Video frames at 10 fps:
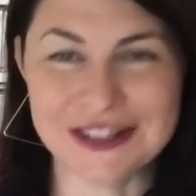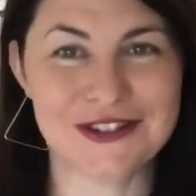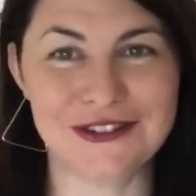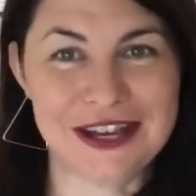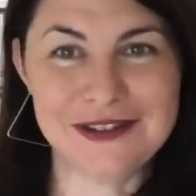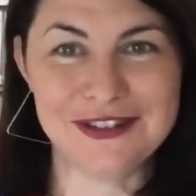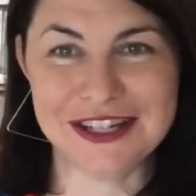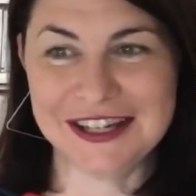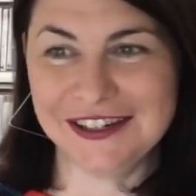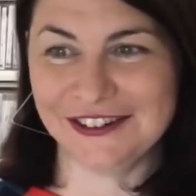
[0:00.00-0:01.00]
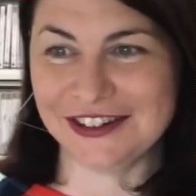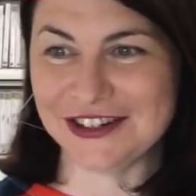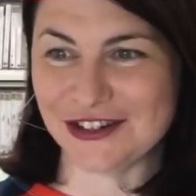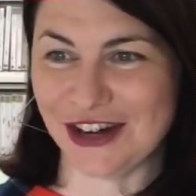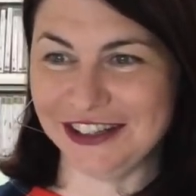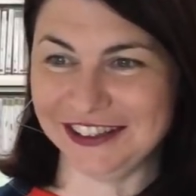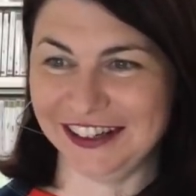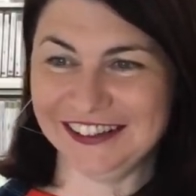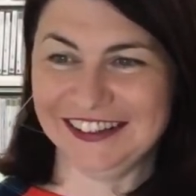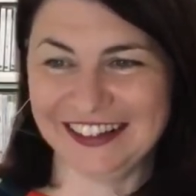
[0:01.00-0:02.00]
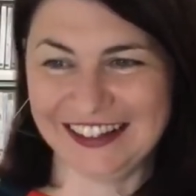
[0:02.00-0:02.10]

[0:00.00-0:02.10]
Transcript: It's good evening here in Australia.